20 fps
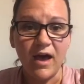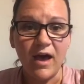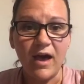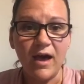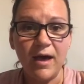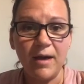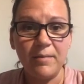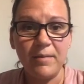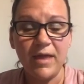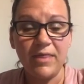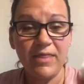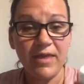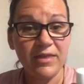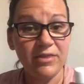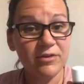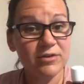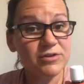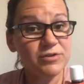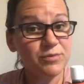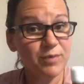And
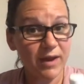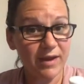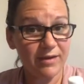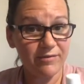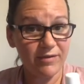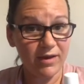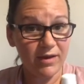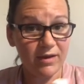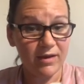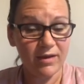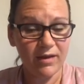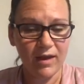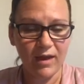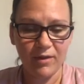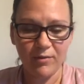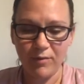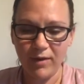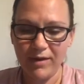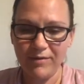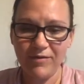then there's Raven,
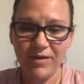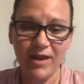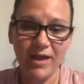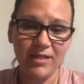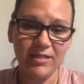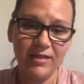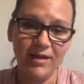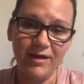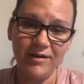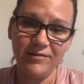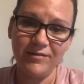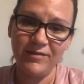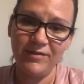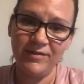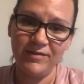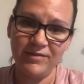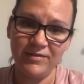and Raven I love.